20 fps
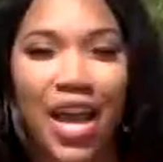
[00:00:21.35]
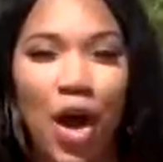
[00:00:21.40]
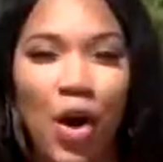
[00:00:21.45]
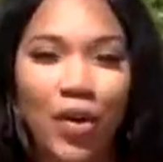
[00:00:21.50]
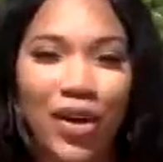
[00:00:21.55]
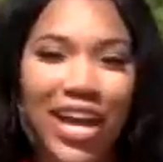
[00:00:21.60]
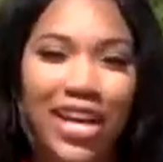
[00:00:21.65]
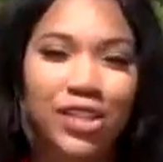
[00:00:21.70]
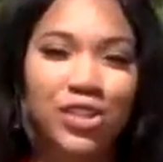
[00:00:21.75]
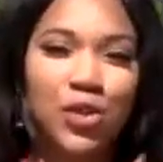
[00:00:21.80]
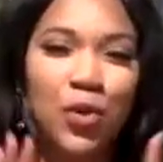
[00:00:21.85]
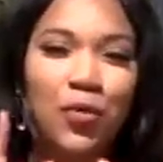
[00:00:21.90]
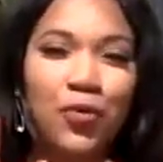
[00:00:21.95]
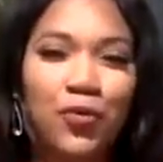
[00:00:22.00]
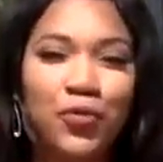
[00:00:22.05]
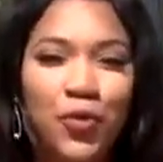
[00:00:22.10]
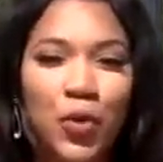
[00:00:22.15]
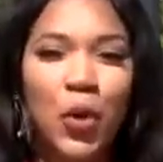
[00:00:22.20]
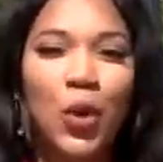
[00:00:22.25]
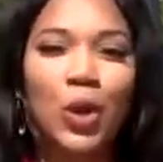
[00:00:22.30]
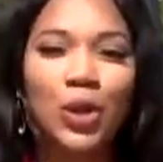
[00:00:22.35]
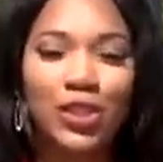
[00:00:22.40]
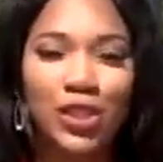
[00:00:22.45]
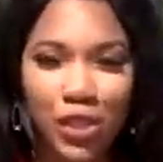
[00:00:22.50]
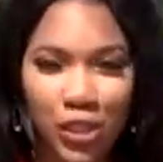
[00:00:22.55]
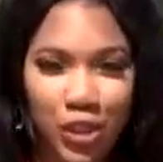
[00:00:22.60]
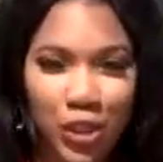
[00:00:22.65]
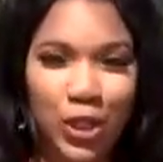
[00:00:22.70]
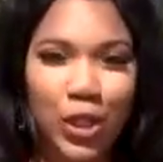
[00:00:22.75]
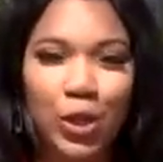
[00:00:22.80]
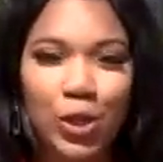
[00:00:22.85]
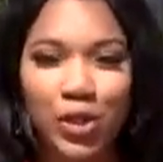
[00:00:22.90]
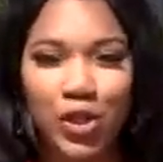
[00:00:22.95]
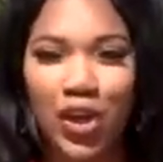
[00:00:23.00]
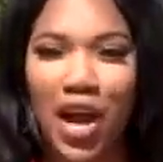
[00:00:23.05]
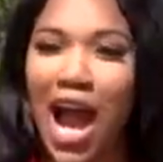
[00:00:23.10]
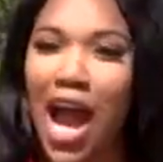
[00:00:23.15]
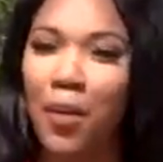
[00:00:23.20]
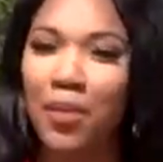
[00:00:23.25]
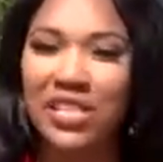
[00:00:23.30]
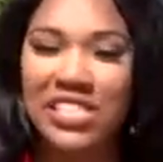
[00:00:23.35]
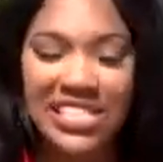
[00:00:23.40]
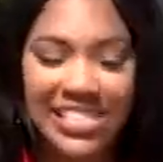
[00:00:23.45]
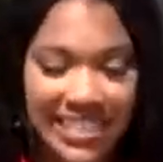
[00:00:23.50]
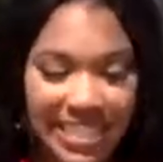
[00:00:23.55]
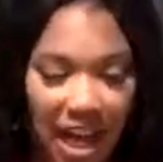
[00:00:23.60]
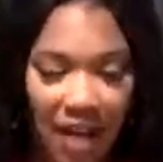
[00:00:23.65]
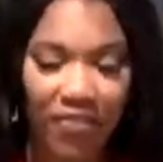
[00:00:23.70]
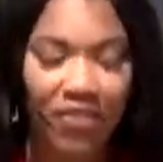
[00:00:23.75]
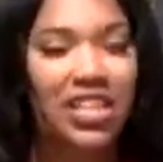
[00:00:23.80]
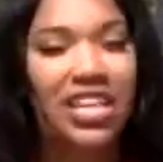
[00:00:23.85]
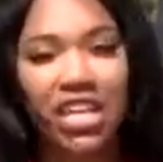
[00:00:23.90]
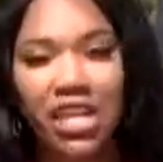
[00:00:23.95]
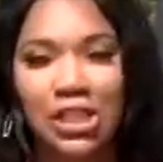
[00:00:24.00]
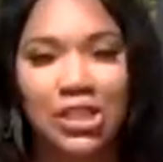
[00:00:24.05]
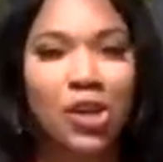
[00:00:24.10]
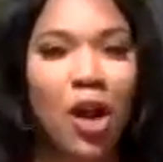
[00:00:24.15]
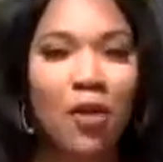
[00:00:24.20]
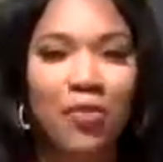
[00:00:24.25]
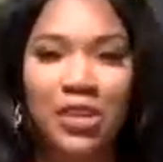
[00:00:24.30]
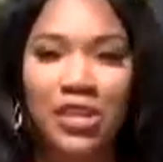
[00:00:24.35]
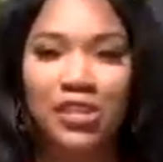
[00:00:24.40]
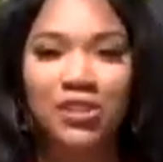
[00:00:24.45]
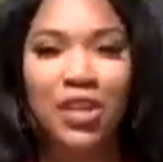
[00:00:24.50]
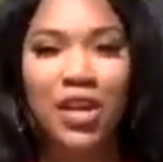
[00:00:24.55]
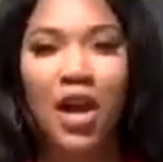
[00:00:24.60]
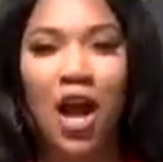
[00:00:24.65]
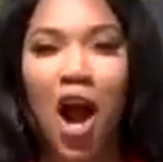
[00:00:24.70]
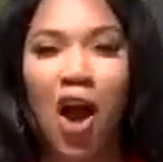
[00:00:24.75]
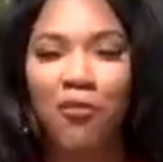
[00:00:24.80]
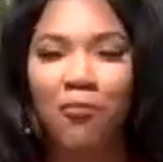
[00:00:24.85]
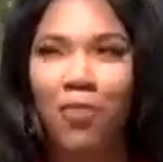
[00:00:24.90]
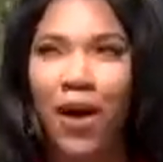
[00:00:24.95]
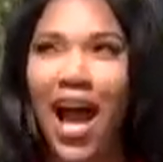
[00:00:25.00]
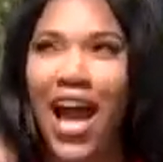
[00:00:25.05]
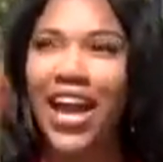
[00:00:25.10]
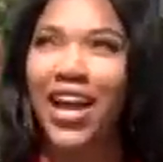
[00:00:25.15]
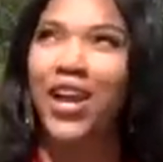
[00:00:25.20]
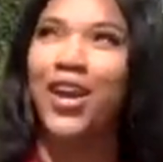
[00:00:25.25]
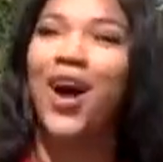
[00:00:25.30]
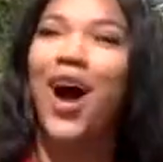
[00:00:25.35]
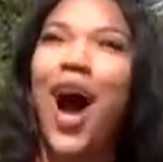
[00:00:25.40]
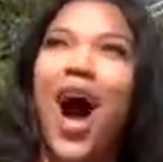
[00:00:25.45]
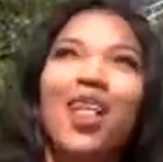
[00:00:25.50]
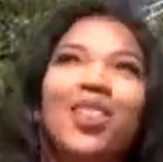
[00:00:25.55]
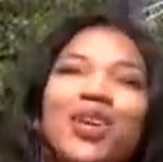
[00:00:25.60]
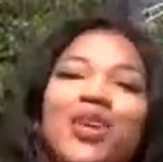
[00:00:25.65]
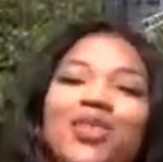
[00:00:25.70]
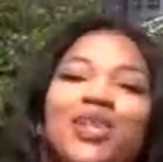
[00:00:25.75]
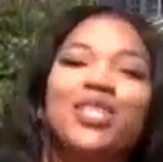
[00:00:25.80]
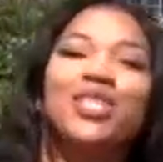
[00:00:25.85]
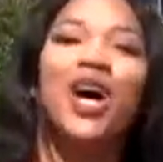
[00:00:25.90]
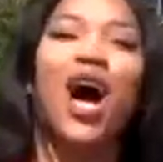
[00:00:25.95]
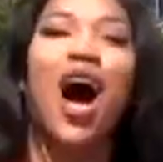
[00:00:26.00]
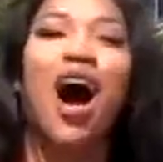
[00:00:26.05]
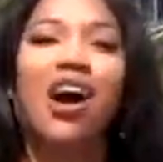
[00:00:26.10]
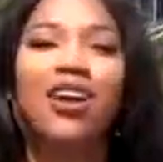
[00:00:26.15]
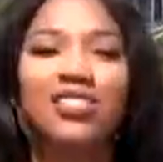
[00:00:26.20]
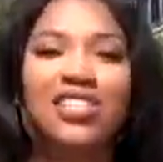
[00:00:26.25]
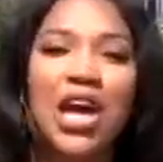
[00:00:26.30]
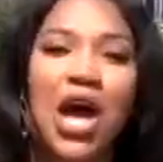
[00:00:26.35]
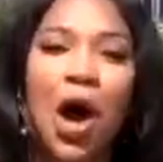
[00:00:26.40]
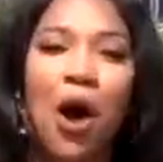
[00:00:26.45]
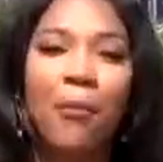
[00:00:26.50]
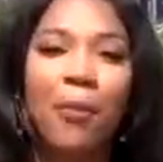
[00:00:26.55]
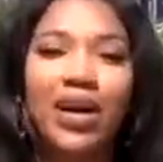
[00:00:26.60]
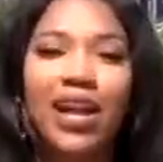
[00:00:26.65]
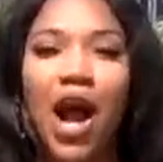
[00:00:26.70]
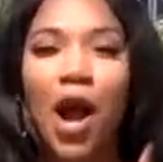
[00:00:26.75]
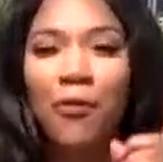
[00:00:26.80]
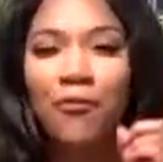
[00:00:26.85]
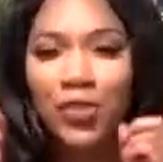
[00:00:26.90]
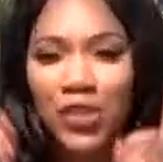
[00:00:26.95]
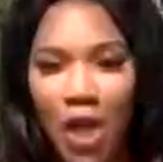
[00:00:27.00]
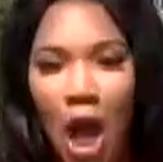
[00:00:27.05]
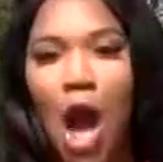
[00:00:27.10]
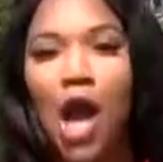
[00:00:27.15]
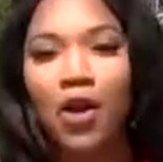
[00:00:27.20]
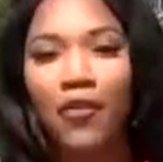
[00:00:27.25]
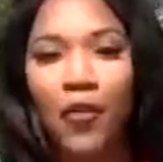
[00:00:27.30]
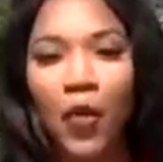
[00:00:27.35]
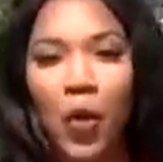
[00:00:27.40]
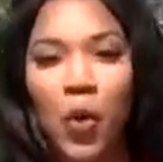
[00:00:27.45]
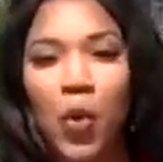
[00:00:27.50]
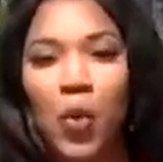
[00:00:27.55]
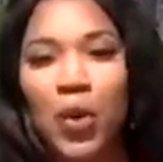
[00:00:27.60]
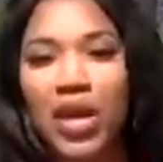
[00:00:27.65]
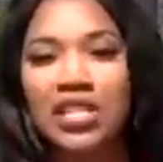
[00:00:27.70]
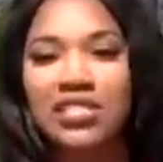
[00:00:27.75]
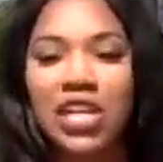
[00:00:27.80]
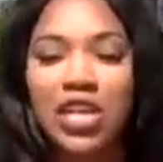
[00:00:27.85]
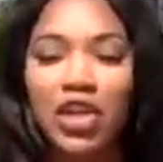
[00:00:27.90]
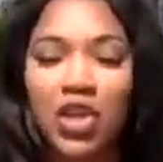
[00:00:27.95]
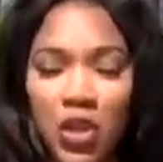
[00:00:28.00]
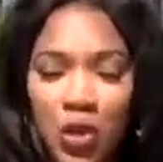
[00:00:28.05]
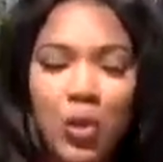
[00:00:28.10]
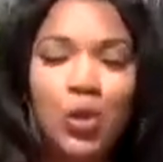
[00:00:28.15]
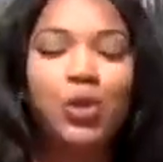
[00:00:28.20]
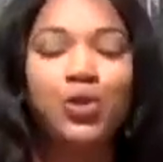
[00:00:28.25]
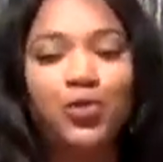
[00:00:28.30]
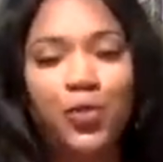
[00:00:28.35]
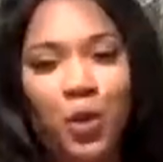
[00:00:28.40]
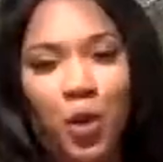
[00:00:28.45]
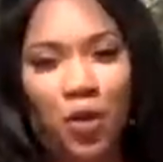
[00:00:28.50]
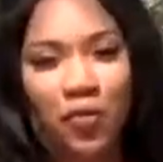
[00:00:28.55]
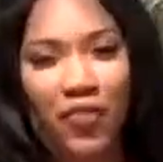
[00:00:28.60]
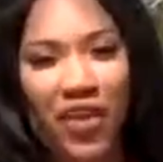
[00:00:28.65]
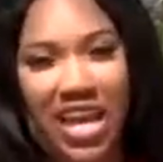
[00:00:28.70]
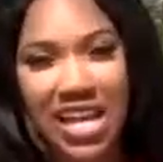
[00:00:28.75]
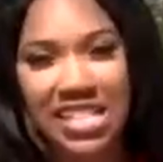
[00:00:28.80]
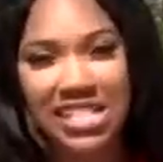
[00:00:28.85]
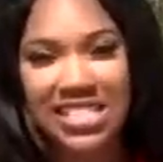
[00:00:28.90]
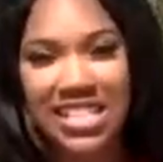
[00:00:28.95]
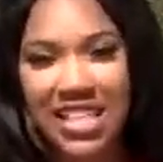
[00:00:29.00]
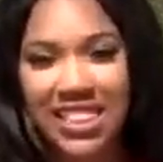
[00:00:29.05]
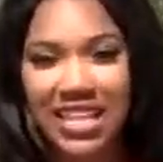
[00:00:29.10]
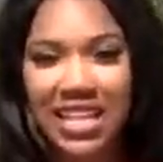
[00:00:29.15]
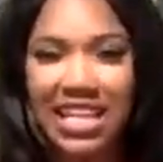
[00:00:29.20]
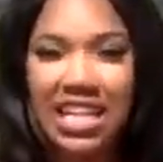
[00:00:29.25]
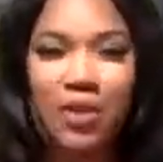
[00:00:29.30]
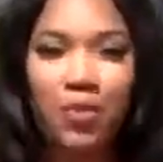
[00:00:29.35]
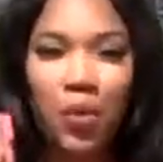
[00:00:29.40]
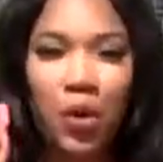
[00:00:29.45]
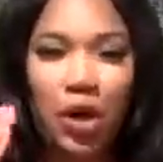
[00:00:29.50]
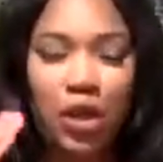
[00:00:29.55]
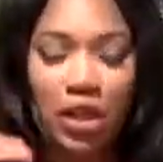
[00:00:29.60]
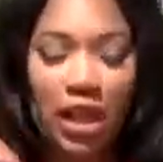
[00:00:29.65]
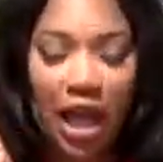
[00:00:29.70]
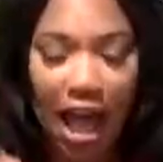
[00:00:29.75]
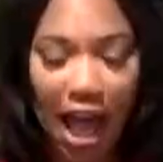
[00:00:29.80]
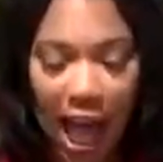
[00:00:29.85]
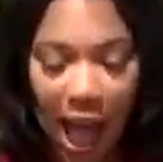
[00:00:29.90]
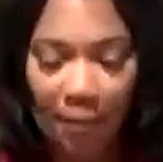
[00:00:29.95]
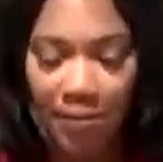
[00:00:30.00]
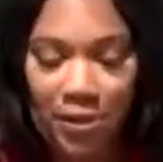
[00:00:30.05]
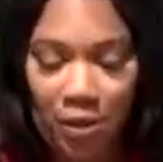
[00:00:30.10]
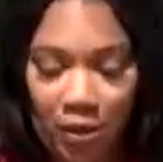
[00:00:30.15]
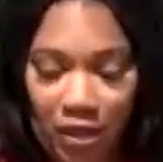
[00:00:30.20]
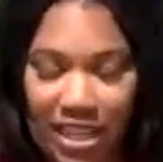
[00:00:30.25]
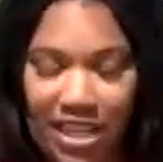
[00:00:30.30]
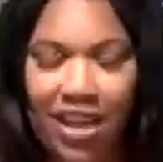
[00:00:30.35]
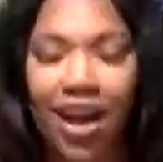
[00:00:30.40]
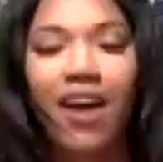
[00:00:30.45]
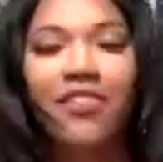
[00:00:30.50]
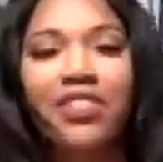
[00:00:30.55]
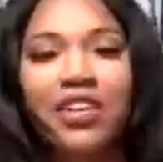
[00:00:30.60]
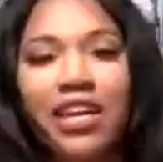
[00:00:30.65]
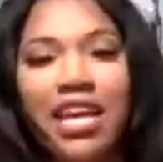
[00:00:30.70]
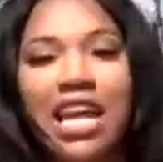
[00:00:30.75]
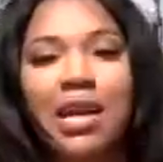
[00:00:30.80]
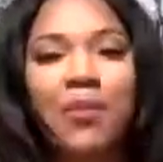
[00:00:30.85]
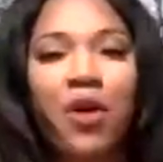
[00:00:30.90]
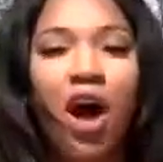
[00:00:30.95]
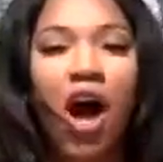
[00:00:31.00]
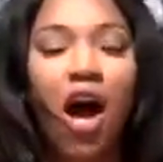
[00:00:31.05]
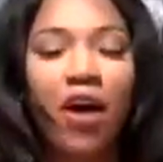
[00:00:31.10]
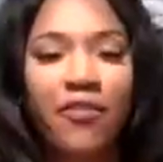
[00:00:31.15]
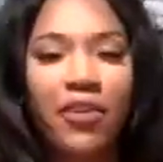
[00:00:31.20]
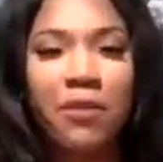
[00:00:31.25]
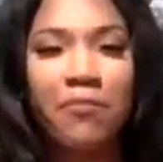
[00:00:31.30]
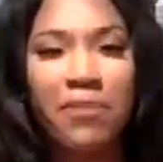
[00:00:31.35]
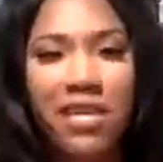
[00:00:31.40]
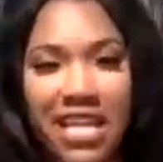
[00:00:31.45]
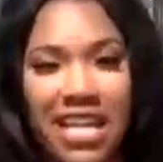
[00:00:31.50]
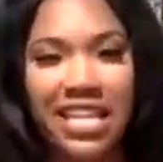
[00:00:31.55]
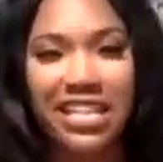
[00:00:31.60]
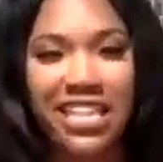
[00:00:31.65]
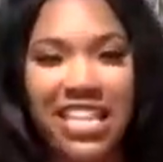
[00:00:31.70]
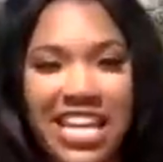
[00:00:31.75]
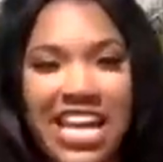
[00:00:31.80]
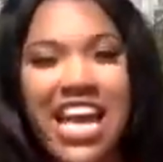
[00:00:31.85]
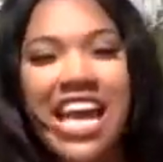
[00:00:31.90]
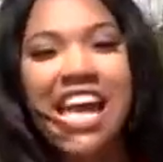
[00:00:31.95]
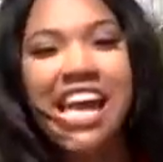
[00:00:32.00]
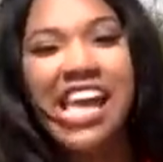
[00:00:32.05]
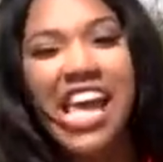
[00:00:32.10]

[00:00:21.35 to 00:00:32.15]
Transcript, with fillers: Hey, okay, so full disclosure, I was definitely going to start this thing off by calling the dogs, but our photographer, who is a huge Florida fan, said that he will absolutely cut the camera off immediately